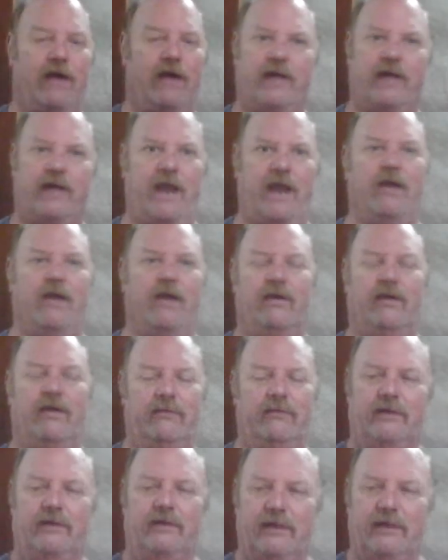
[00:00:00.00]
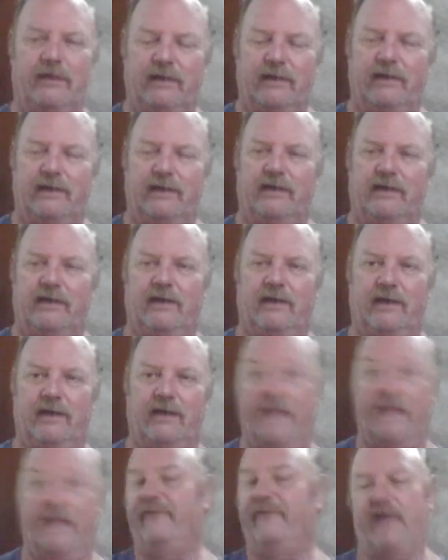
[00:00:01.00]
care
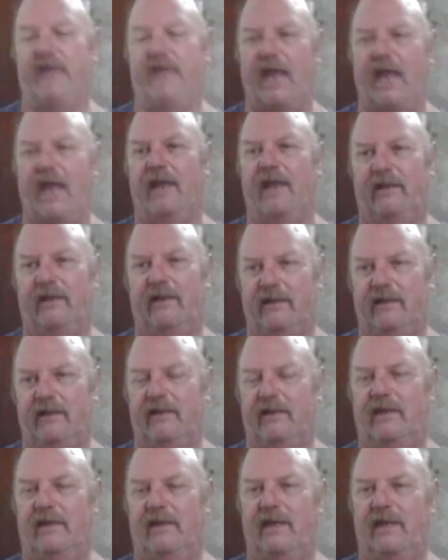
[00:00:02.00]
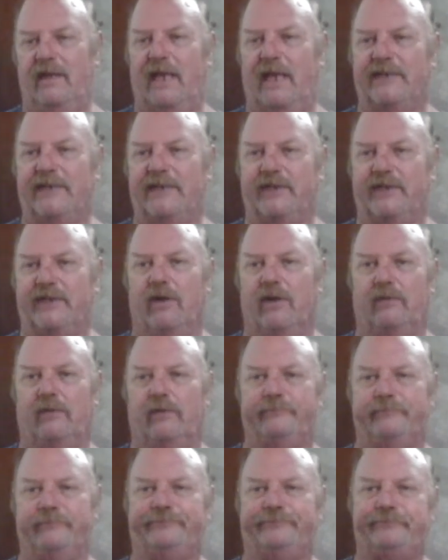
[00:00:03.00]
every day. And
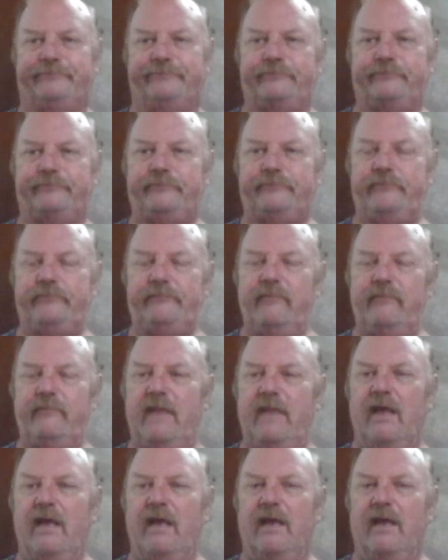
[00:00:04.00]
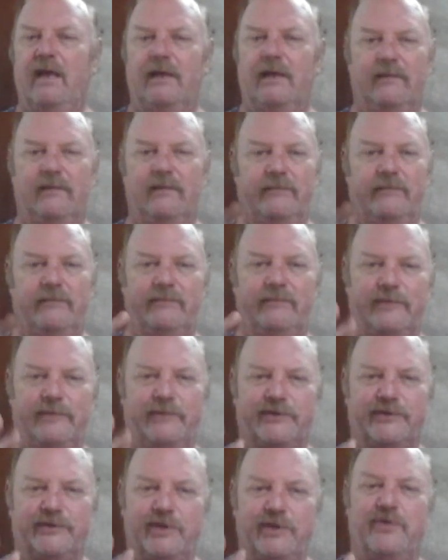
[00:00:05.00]
so uh,
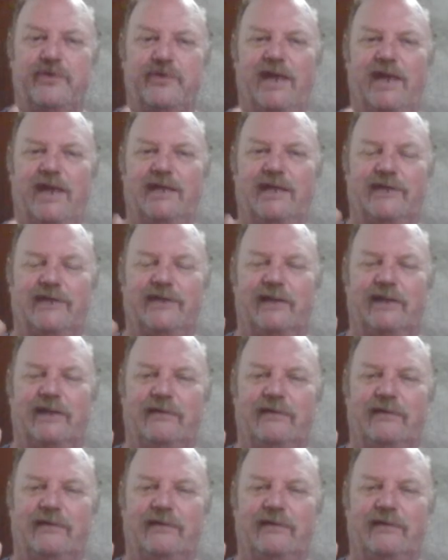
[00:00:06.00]
there's two things that